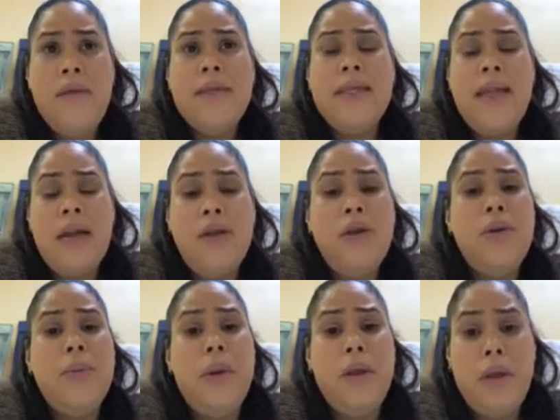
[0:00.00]

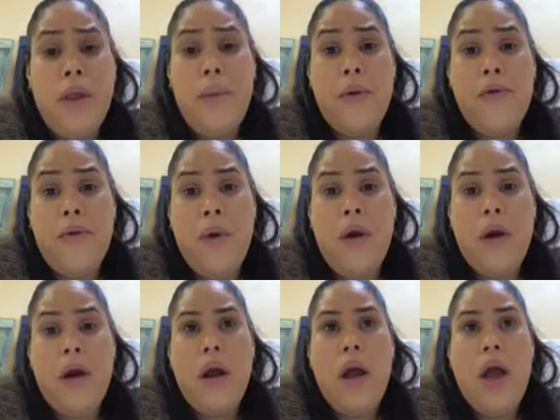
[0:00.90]
Standard number
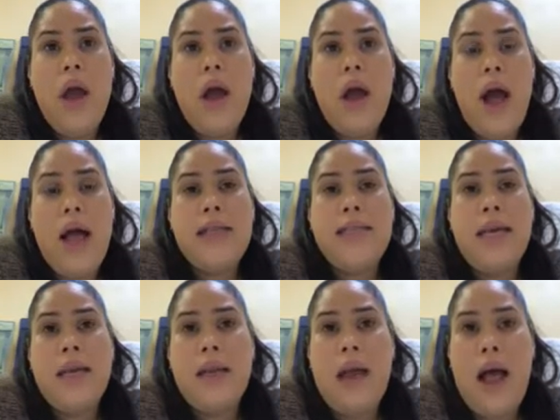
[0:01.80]
four,
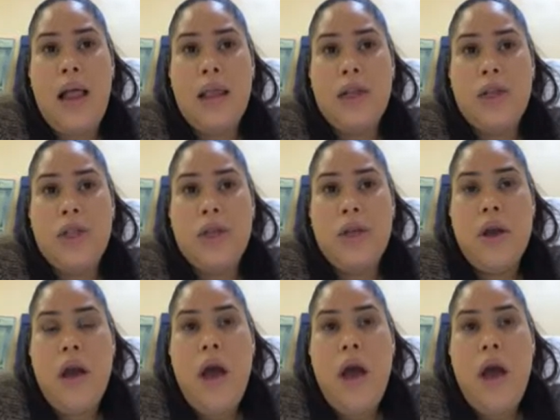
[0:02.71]
context knowledge.